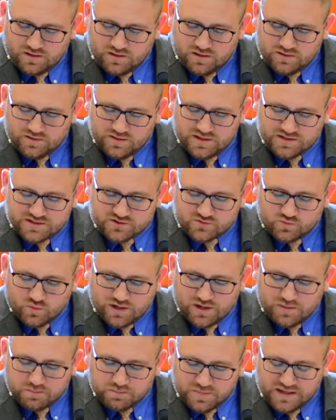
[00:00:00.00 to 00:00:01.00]
This is
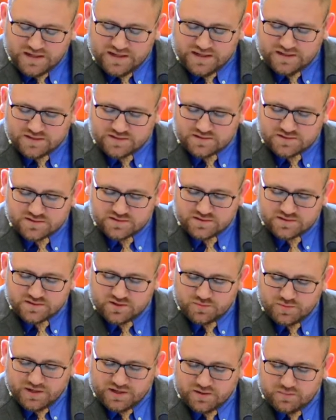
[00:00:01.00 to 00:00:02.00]
what it means
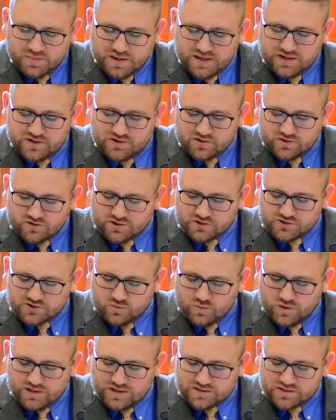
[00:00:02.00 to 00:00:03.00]
to be committed to
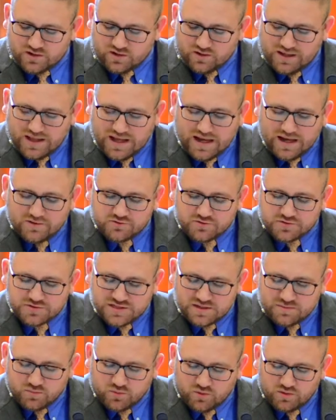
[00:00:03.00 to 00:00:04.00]
Christian witness. Our lives
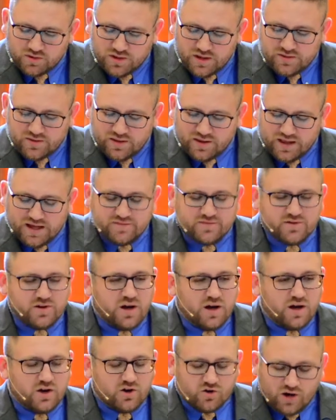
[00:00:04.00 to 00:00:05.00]
resemble the life
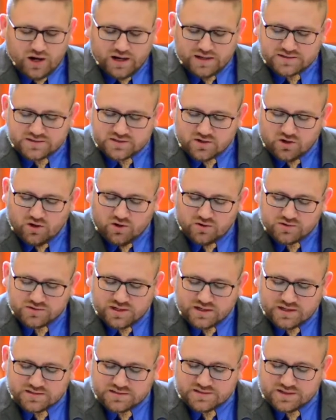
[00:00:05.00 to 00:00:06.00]
Christ calls
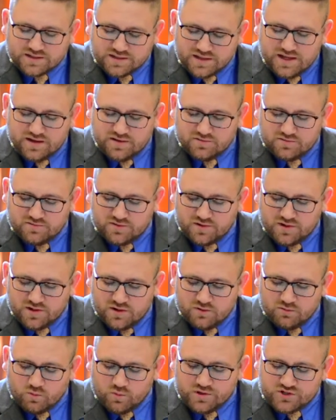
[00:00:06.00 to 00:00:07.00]
us to live.
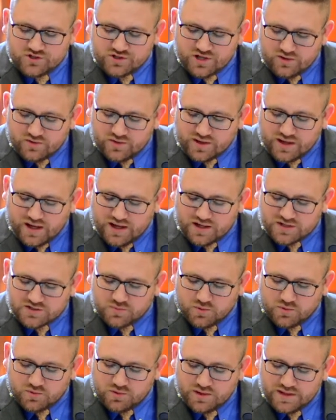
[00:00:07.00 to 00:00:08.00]
When we share the
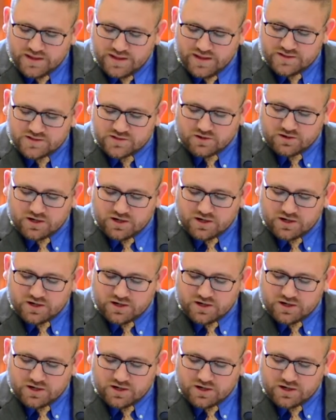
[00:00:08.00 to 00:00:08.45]
gospel, it is already